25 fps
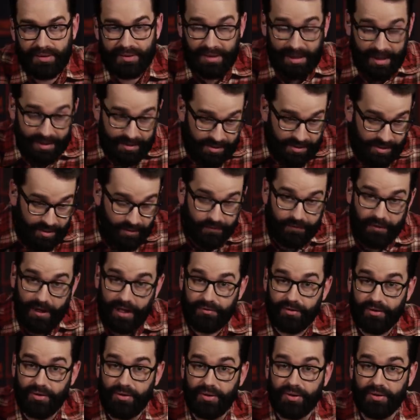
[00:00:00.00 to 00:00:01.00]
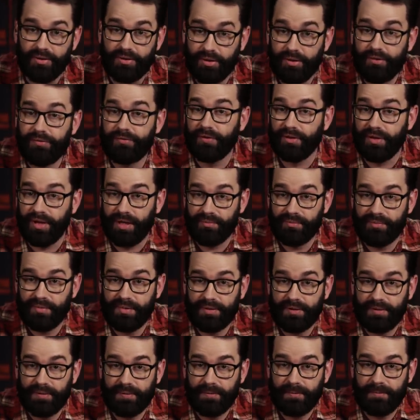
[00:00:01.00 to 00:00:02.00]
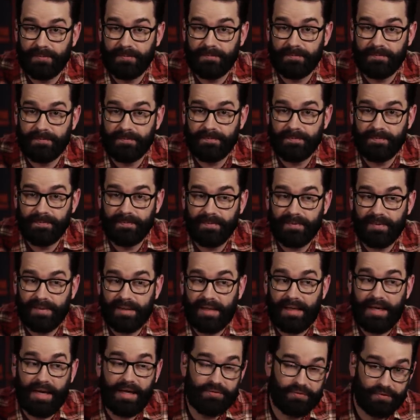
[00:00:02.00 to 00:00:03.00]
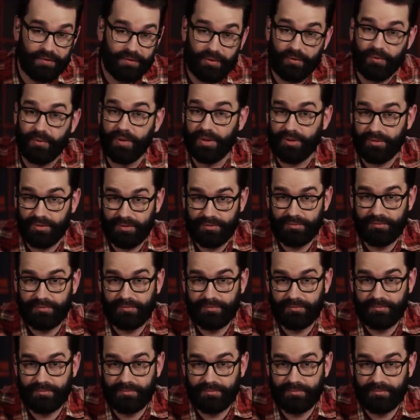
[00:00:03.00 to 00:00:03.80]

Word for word: That's the favor you could do for them and for the world.